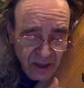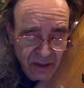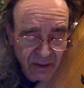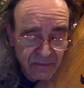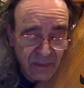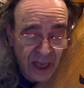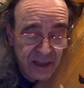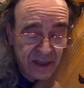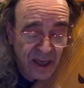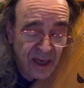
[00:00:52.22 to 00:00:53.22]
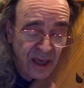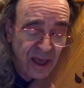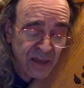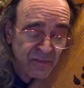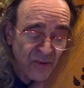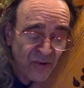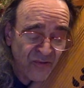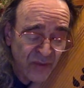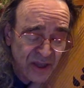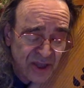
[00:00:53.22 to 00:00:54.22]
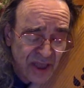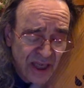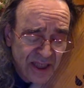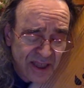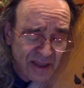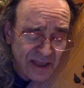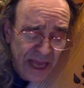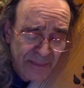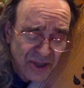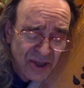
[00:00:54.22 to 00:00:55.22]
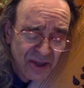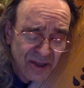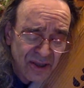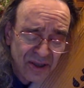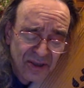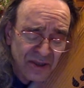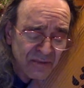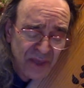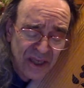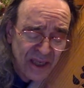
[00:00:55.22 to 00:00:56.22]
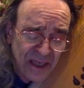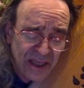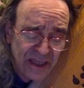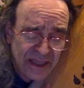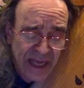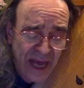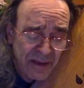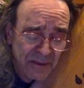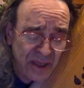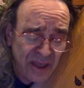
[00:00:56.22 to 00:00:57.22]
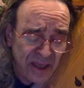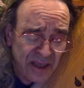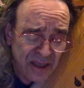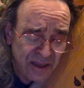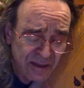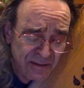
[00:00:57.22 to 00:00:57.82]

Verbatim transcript: Your magnetic movements still capture the minutes I'm in.